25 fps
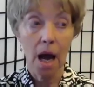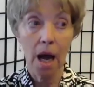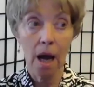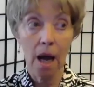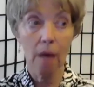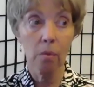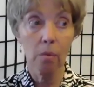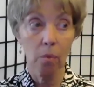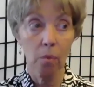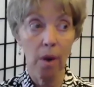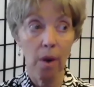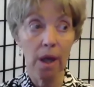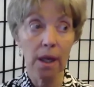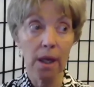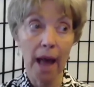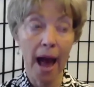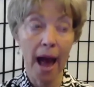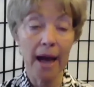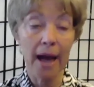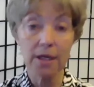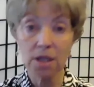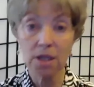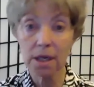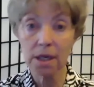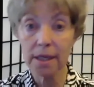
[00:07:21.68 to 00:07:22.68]
Uh, well,
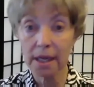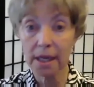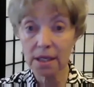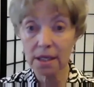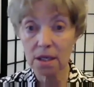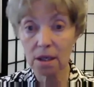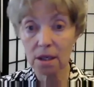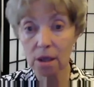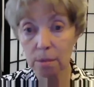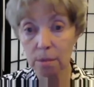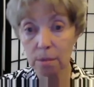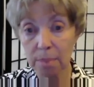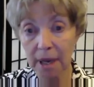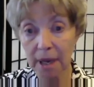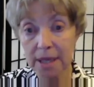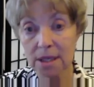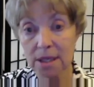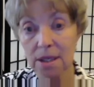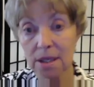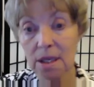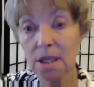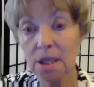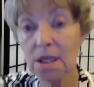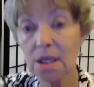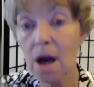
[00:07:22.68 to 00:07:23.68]
actually, that's a good
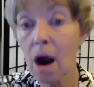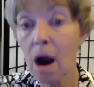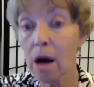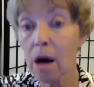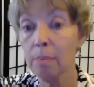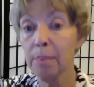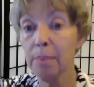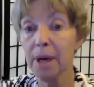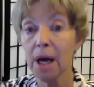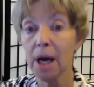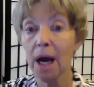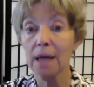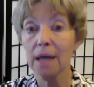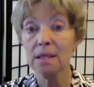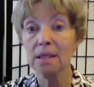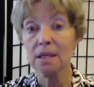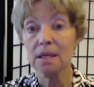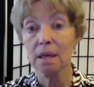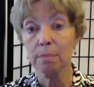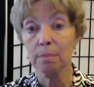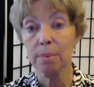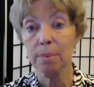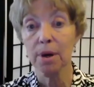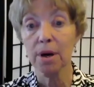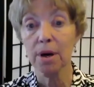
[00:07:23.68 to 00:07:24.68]
place to start
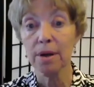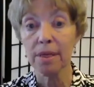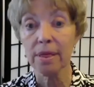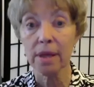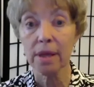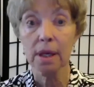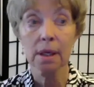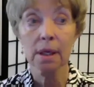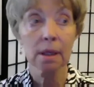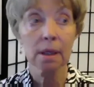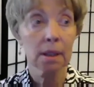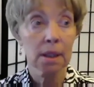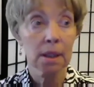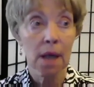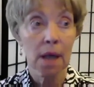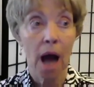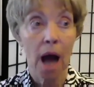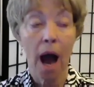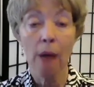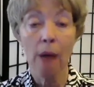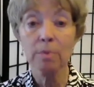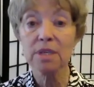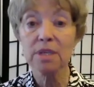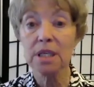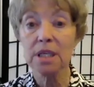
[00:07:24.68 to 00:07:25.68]
because at birth,
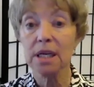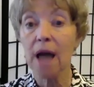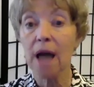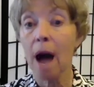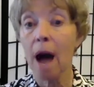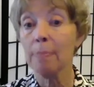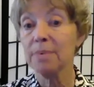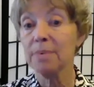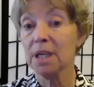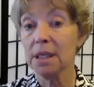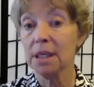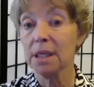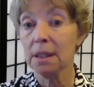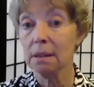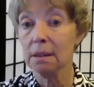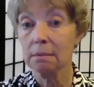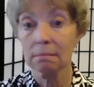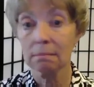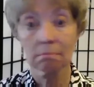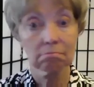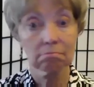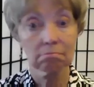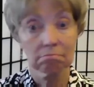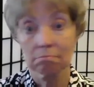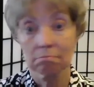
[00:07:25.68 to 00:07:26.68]
I was adopted
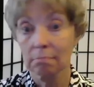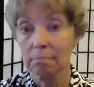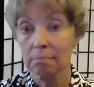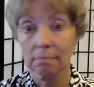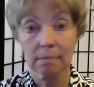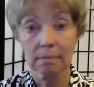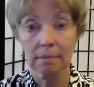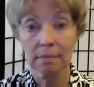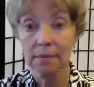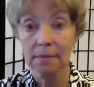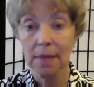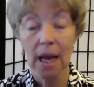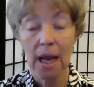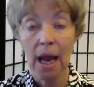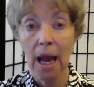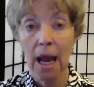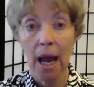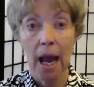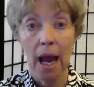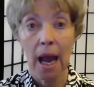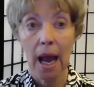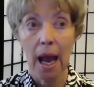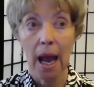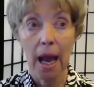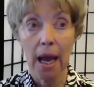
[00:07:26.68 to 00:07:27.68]

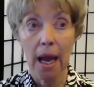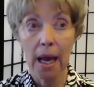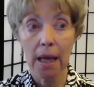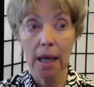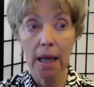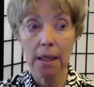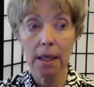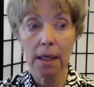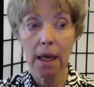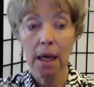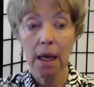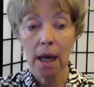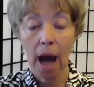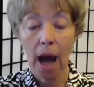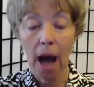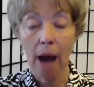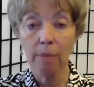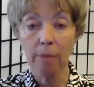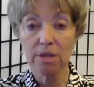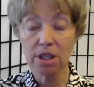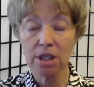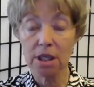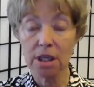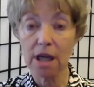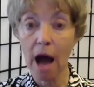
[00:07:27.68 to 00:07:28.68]
and
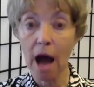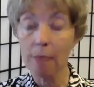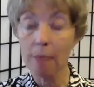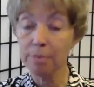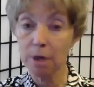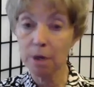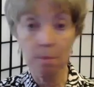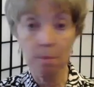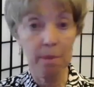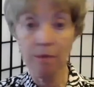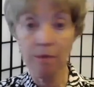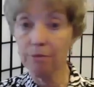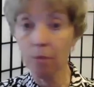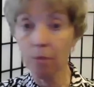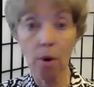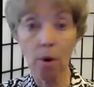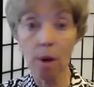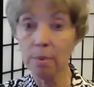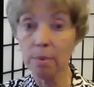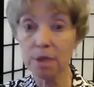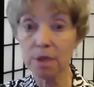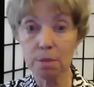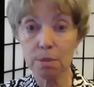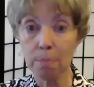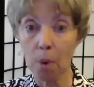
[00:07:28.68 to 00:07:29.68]
I was adopted
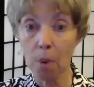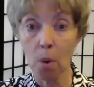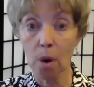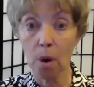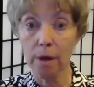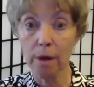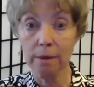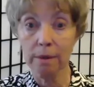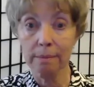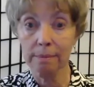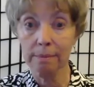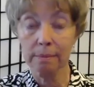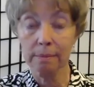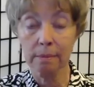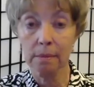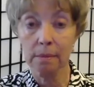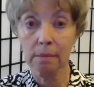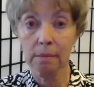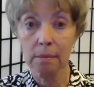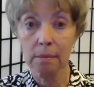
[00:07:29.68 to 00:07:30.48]
before I was born.